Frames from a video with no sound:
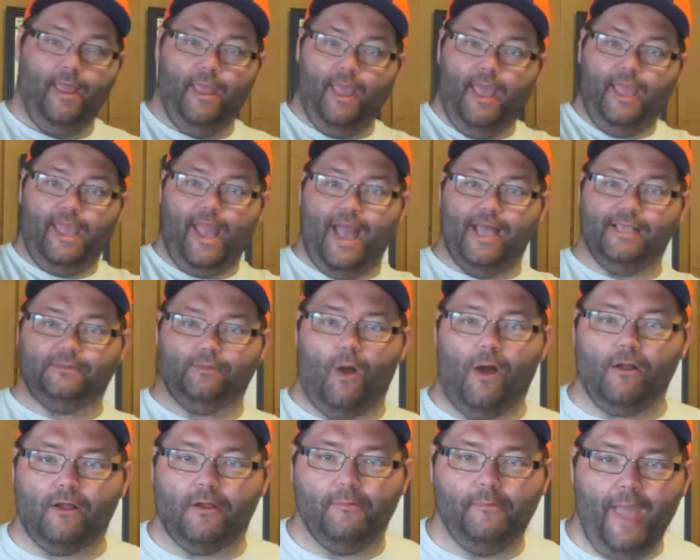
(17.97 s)
Hey guys,
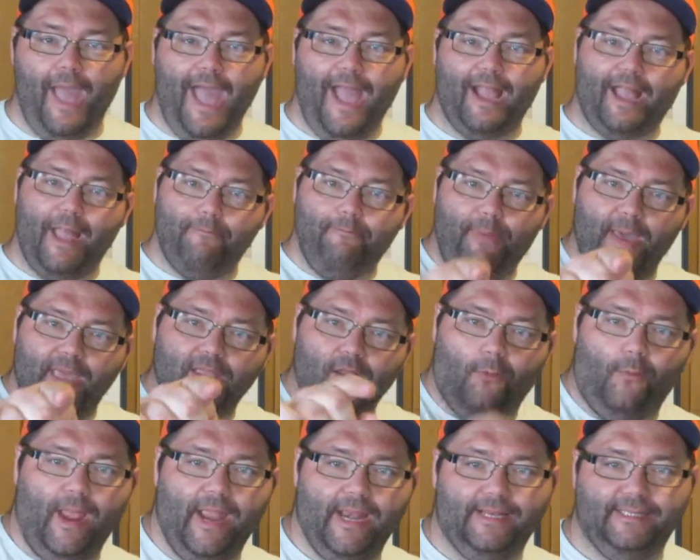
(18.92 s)
welcome back. I bet
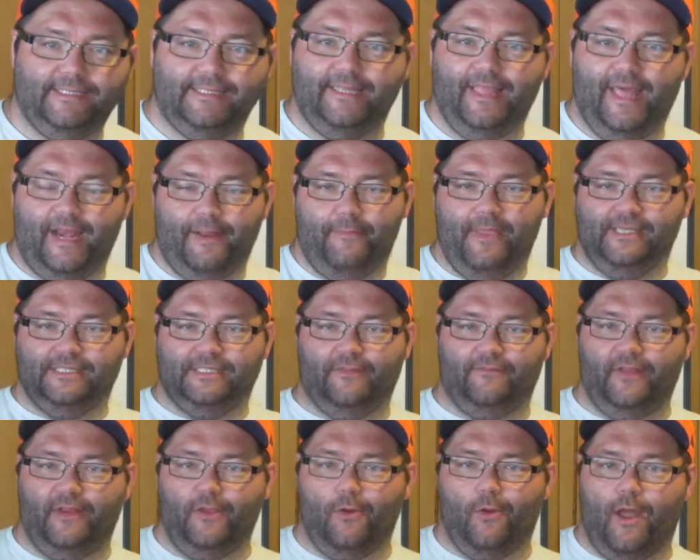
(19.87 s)
you're waiting to see that amazing
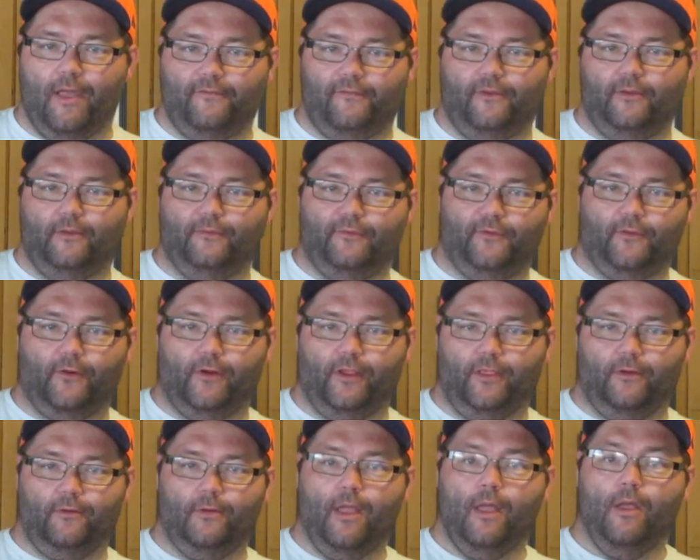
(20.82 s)
video I filmed for
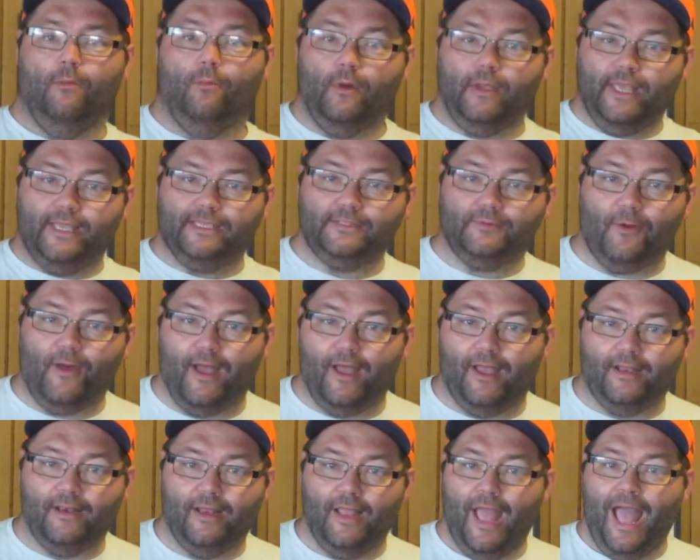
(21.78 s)
you. Well, guess
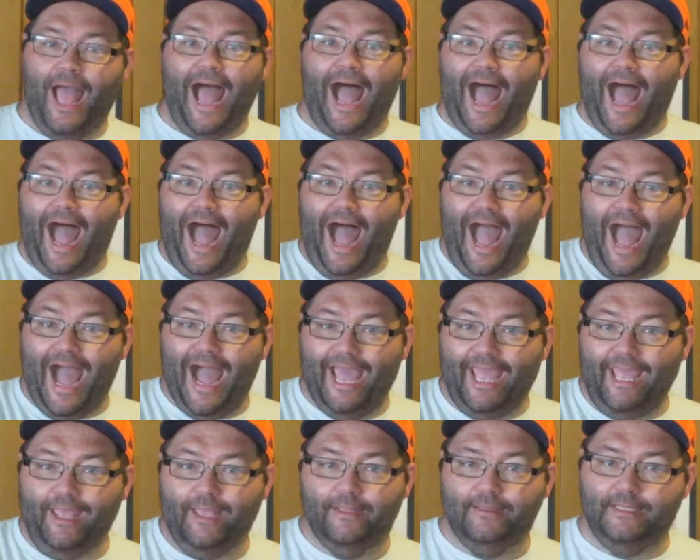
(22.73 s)
what?
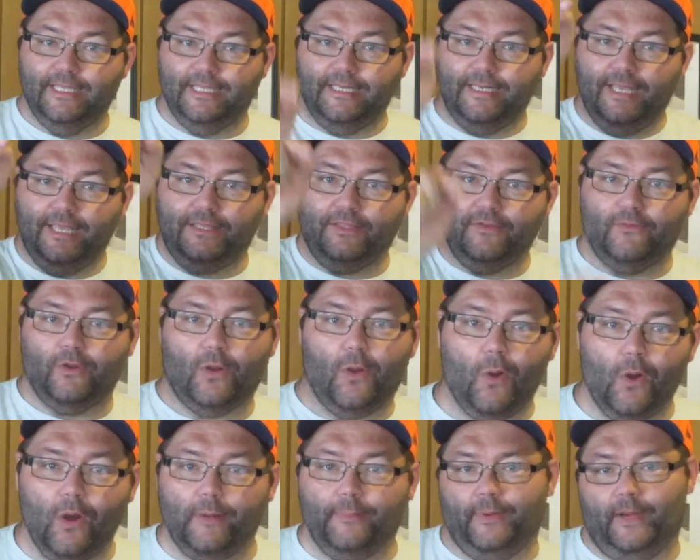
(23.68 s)
I didn't hit the
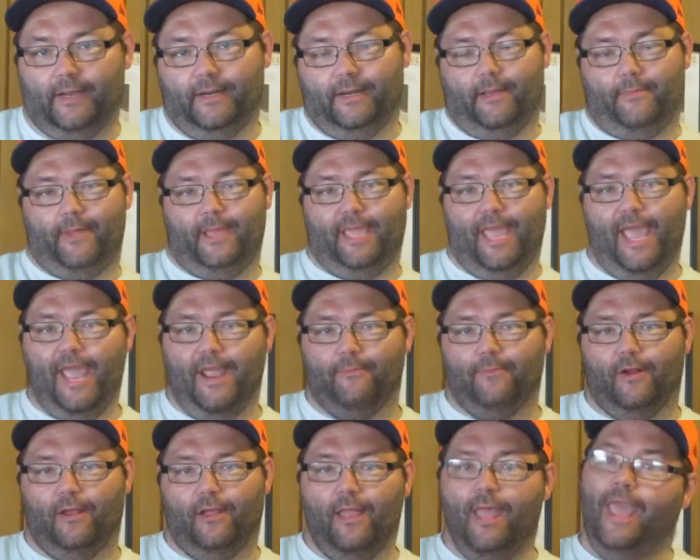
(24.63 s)
record button on my
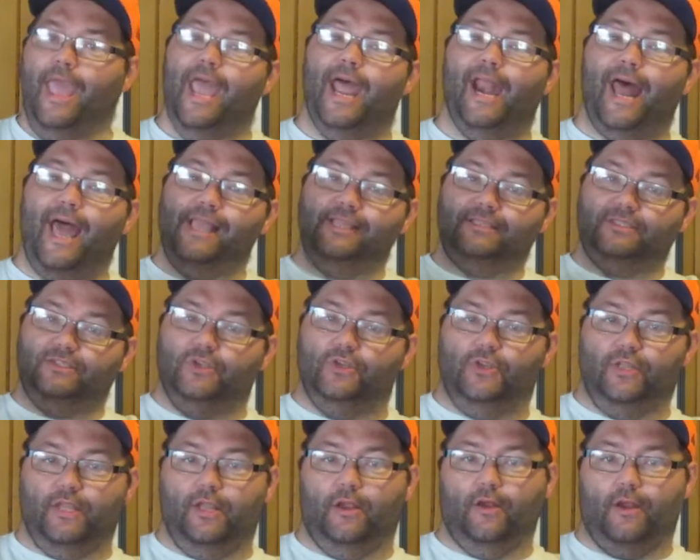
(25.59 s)
camera, and I
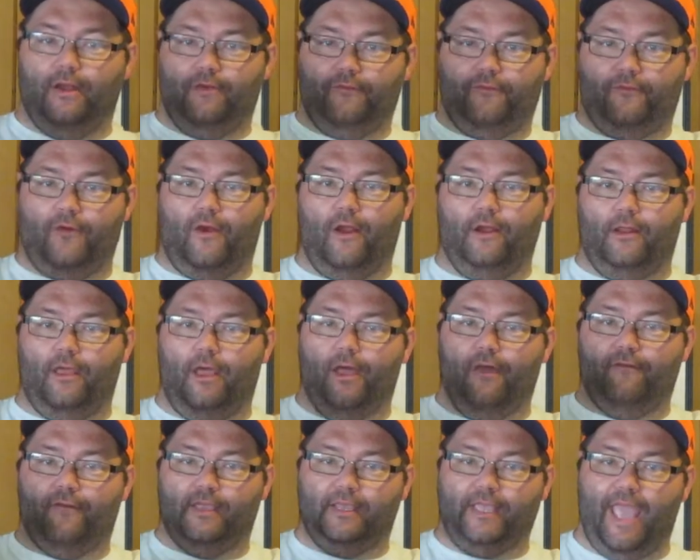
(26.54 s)
stood here in front
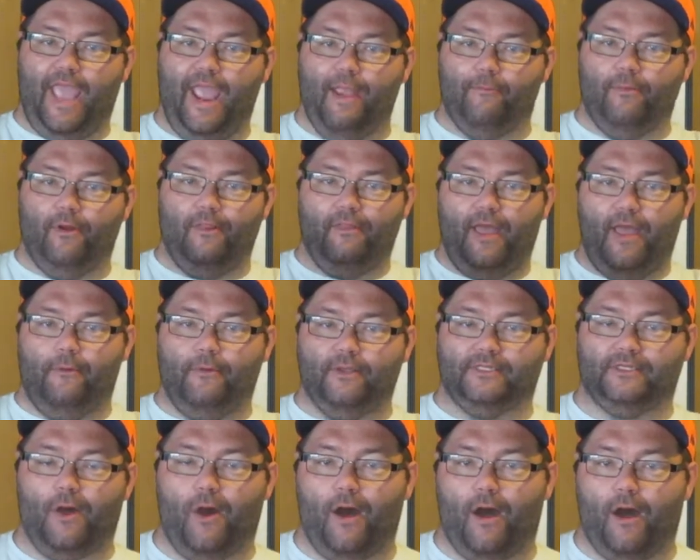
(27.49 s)
of a camera that
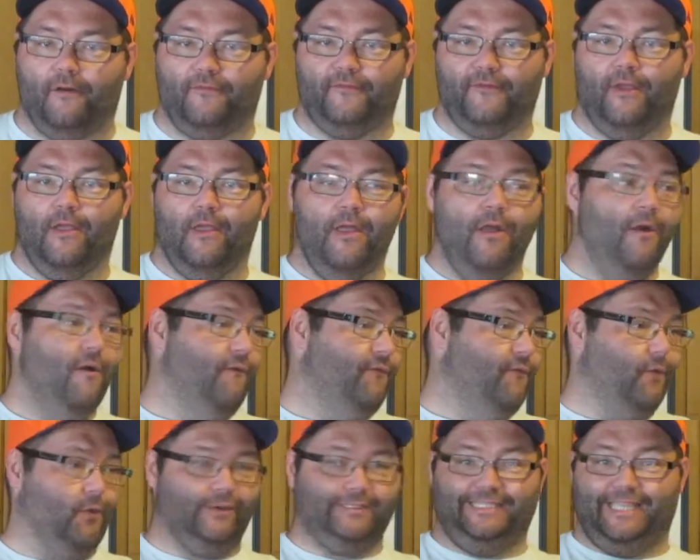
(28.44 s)
was off
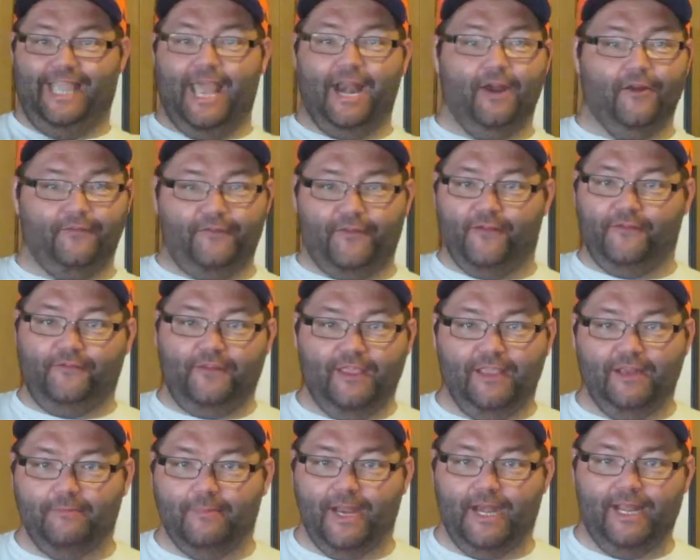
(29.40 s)
for 10 or
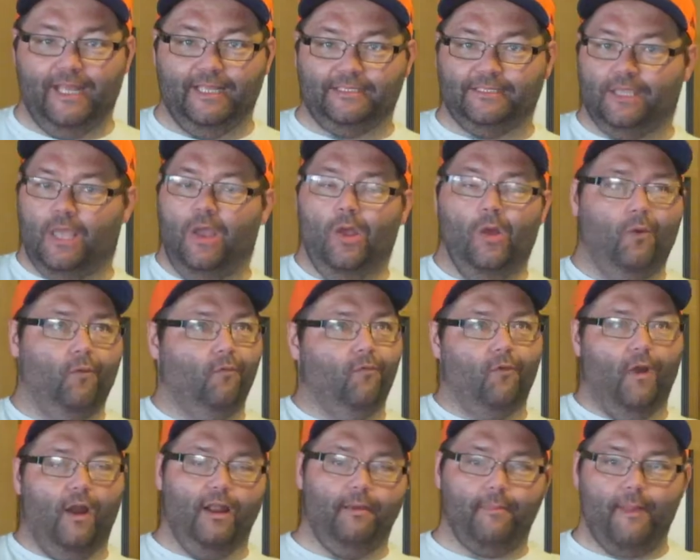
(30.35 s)
15 minutes,
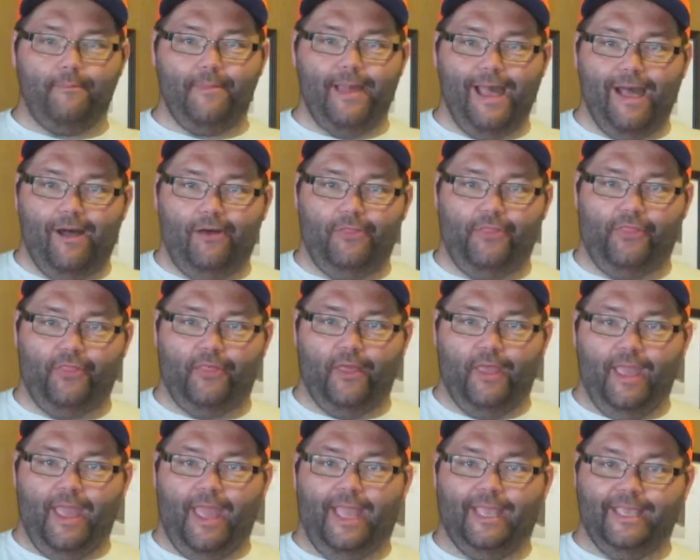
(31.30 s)
running my mouth,
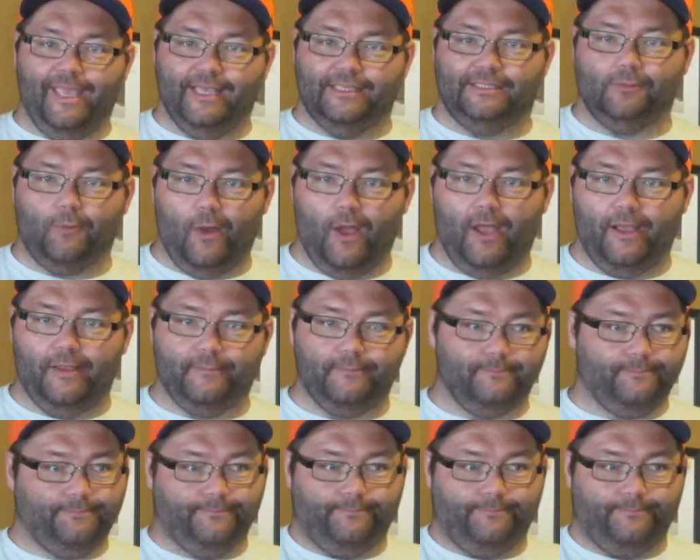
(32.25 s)
and guess what?